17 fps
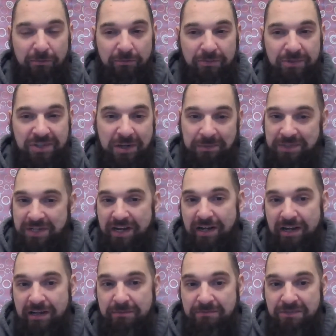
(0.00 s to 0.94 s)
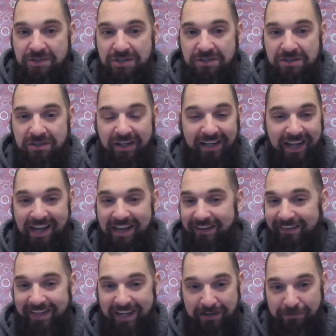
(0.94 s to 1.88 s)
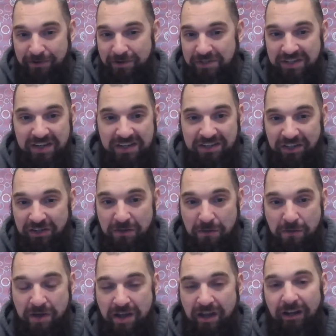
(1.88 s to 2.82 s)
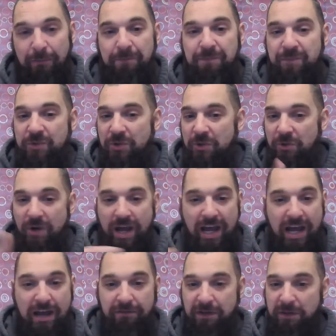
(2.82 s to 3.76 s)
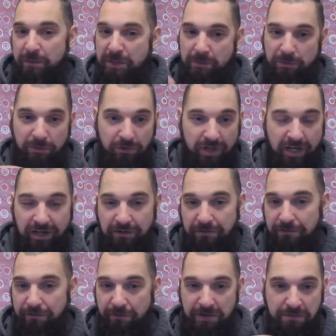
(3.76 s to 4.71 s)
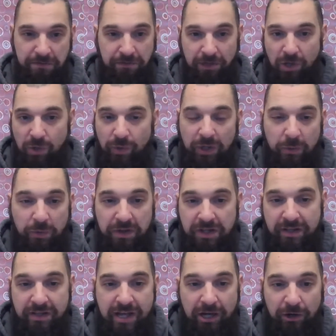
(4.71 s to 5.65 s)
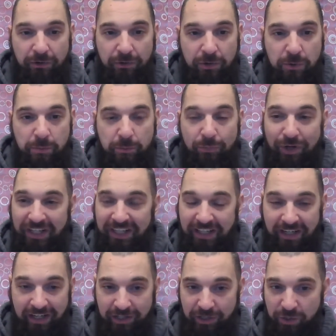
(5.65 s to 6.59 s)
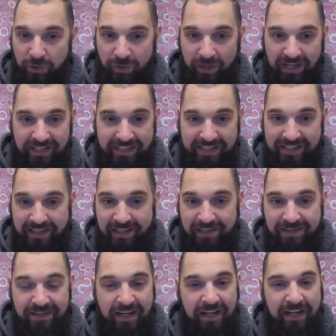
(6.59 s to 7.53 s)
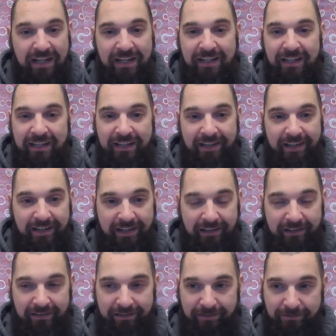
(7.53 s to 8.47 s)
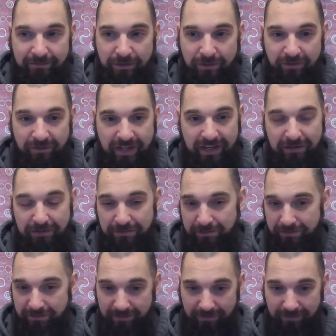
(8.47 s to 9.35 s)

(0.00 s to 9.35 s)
Sometimes, again, diversity is a good thing. So having people kind of free flowing within that group, bringing in new ideas, kind of